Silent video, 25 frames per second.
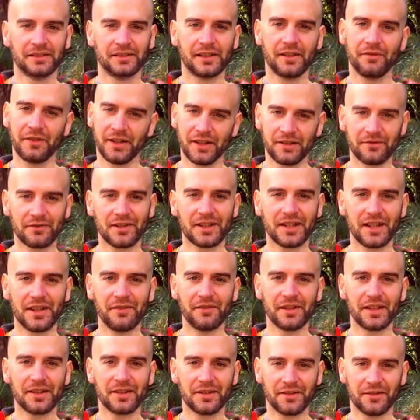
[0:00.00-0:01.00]
Giving and
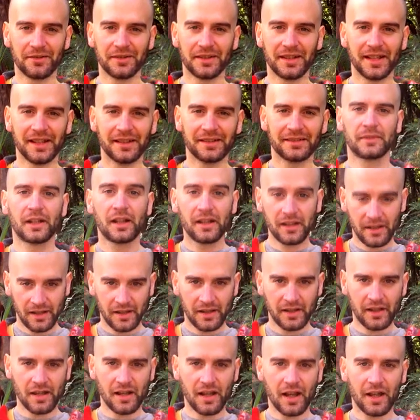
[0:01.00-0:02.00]
receiving is a good thing.
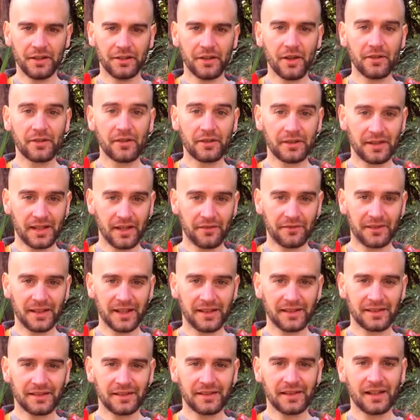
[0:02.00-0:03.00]
A note on
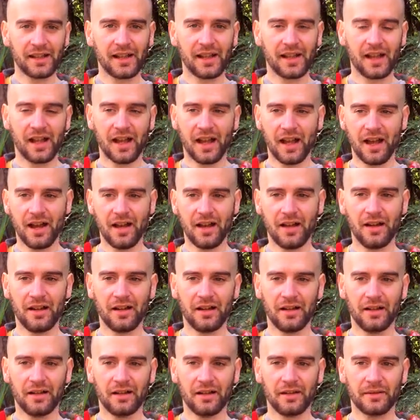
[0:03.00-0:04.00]
gifting.
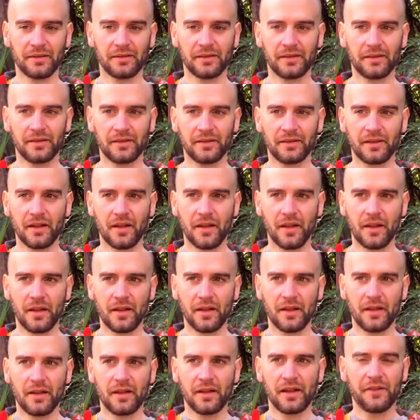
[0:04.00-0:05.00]

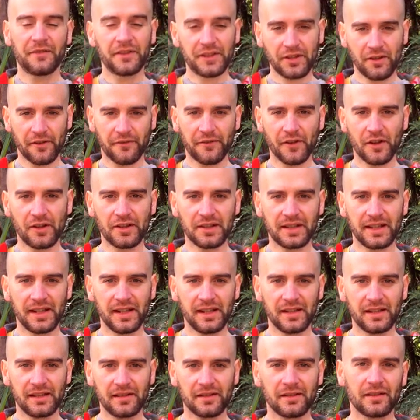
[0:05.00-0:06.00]
If it's your first
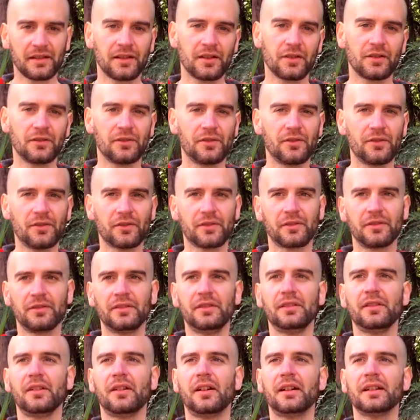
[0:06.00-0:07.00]
year, you're
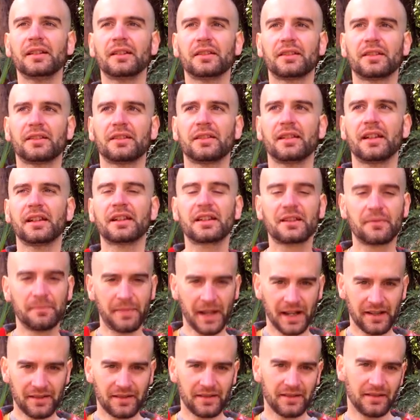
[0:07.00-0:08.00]
not
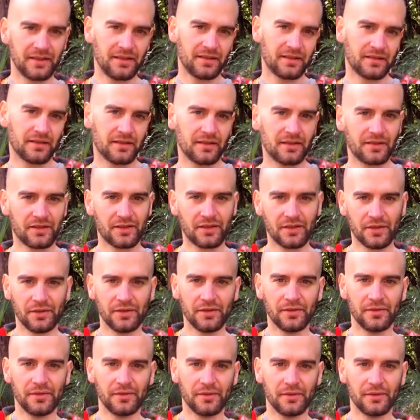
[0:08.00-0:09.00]
expected
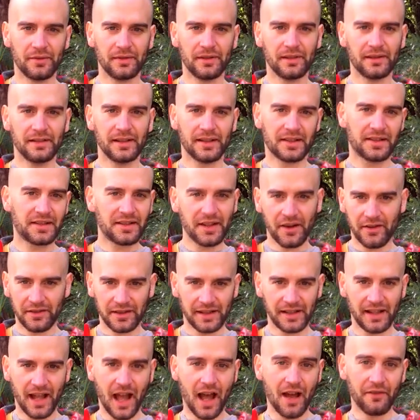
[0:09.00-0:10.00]
to
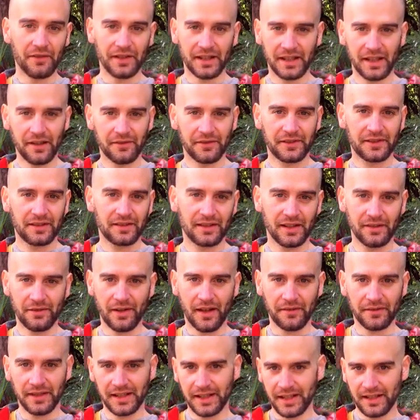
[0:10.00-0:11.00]
necessarily have a gift that you
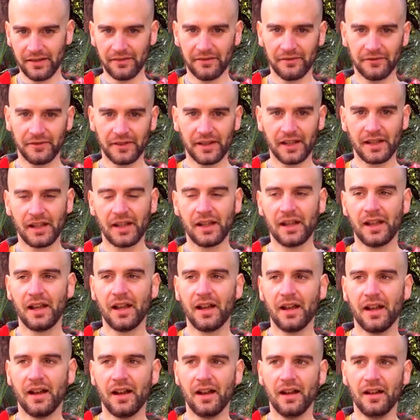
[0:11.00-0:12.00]
have to give.
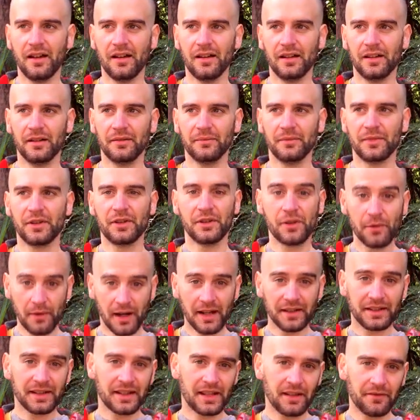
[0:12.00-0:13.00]
You
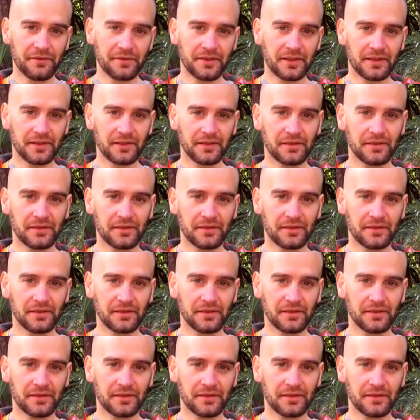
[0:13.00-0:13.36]
are the gift.